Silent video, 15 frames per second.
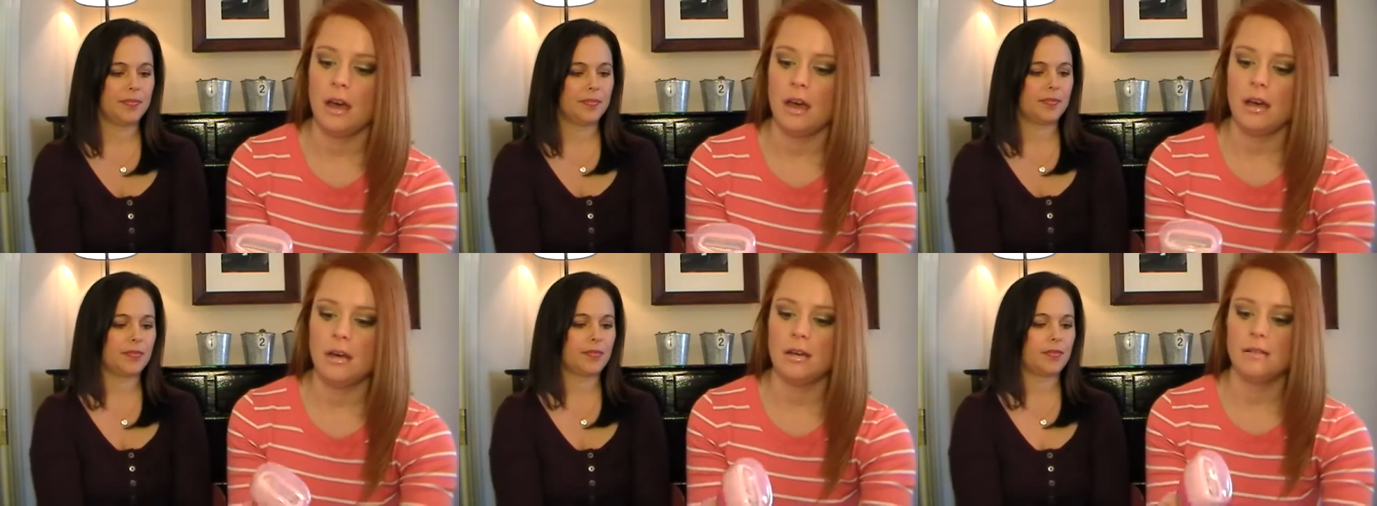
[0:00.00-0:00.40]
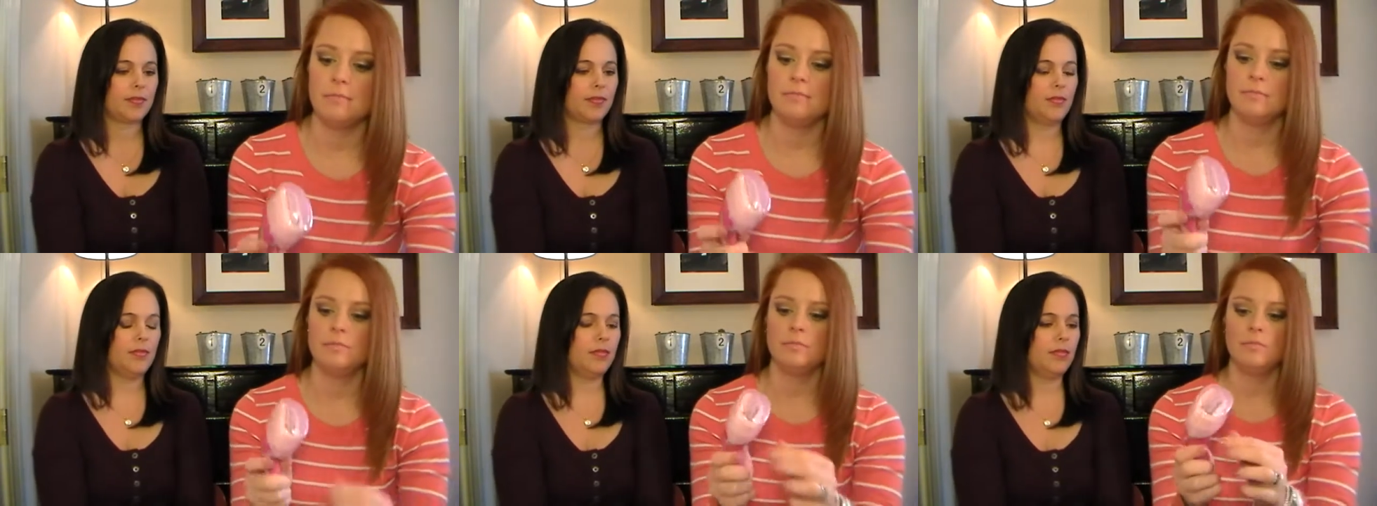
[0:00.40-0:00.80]

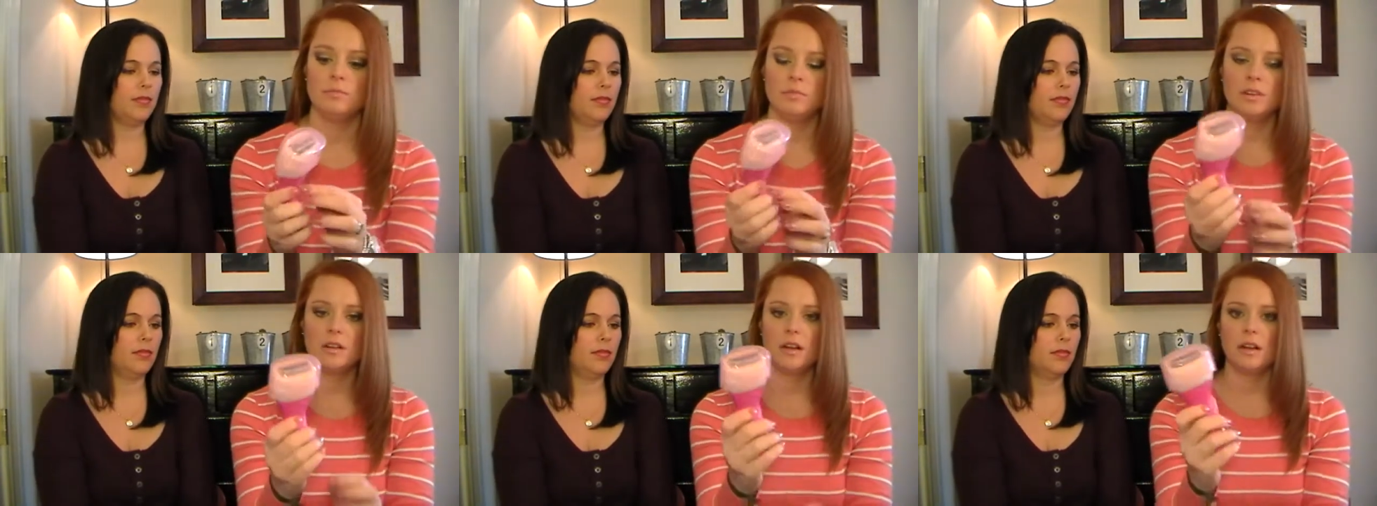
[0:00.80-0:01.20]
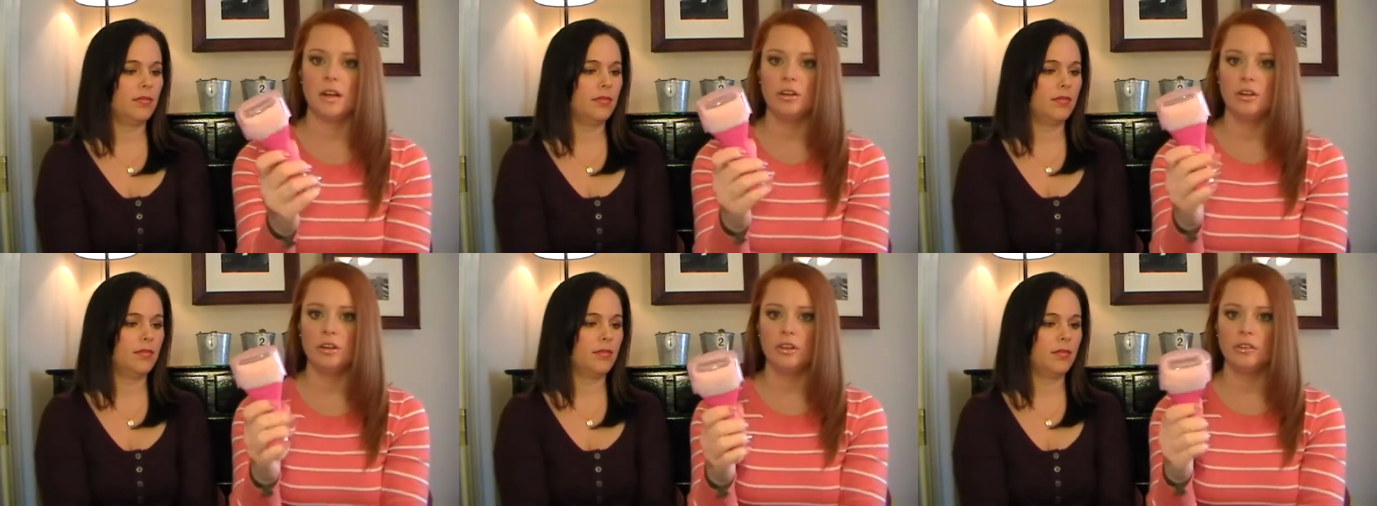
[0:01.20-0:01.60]
Speaker 1: Um,
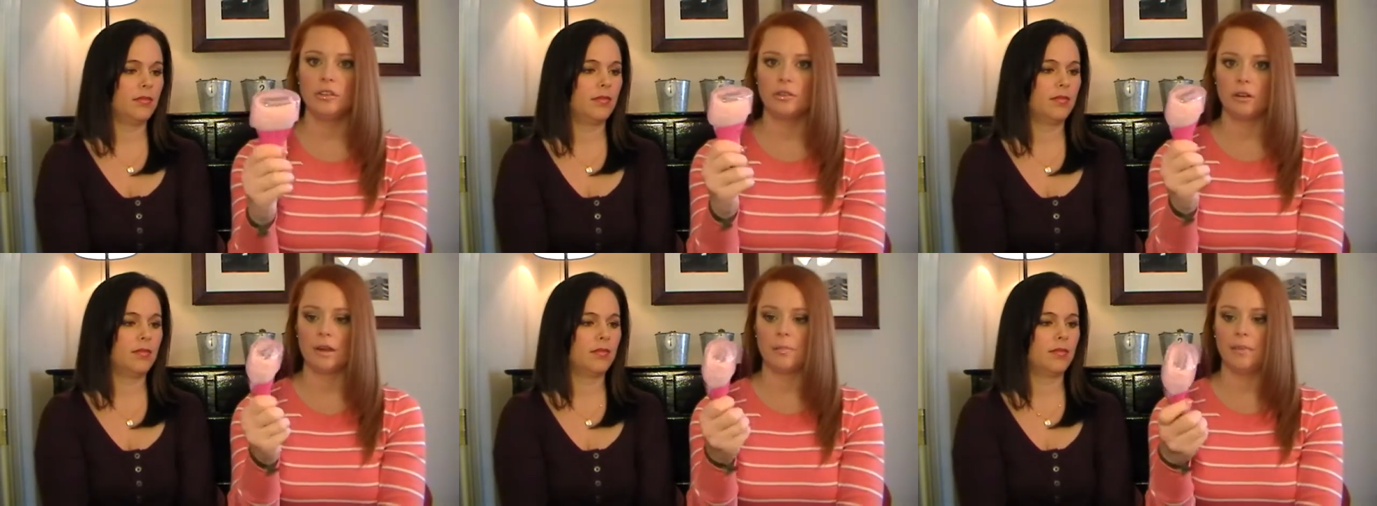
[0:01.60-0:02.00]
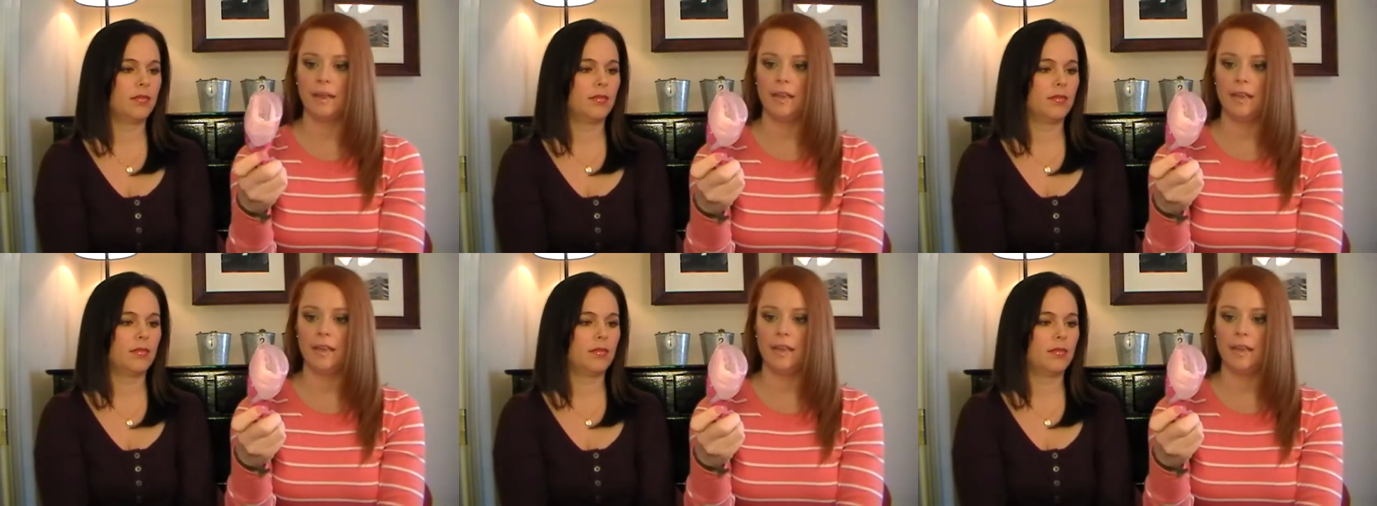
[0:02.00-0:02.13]
a good grip